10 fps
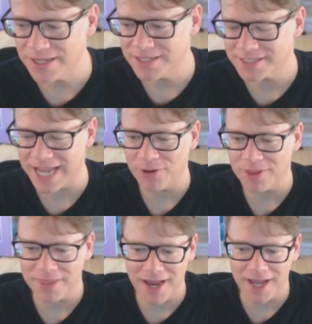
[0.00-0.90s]

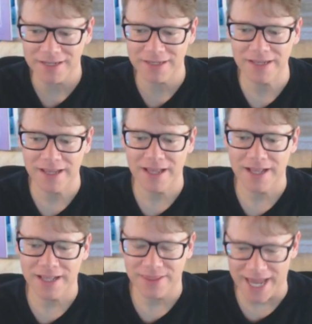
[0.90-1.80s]
Scarathon.
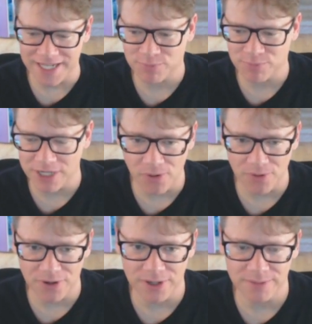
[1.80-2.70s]
That is
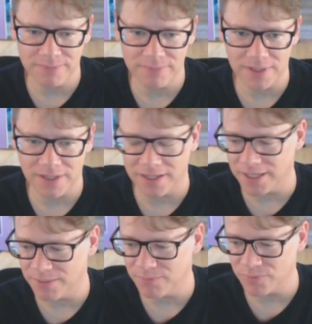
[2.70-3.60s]
pre-order.
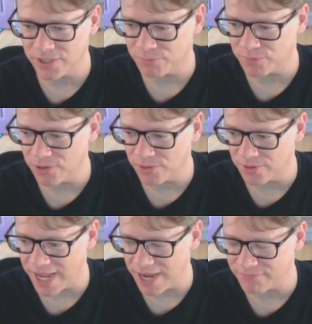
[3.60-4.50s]
Um, you can pre-order
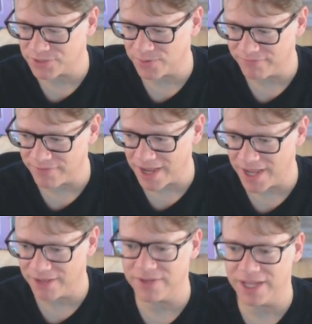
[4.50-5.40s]
that for
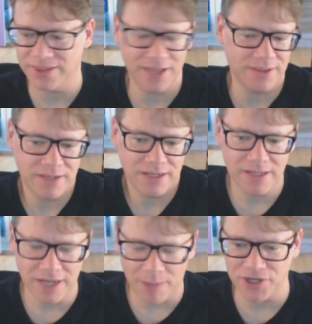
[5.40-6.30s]
25 and then
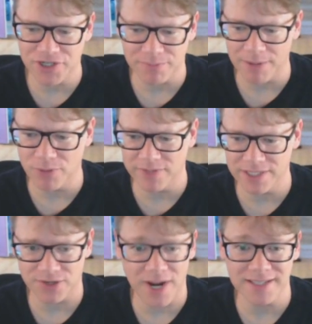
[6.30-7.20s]
a bunch of my
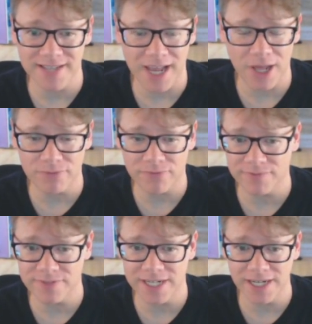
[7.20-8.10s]
movies are on sale for
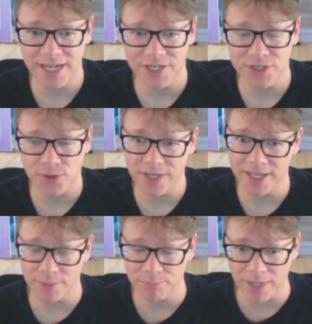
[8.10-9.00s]
15 each or you can
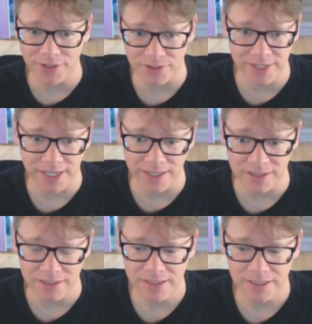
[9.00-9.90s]
get a bundle deal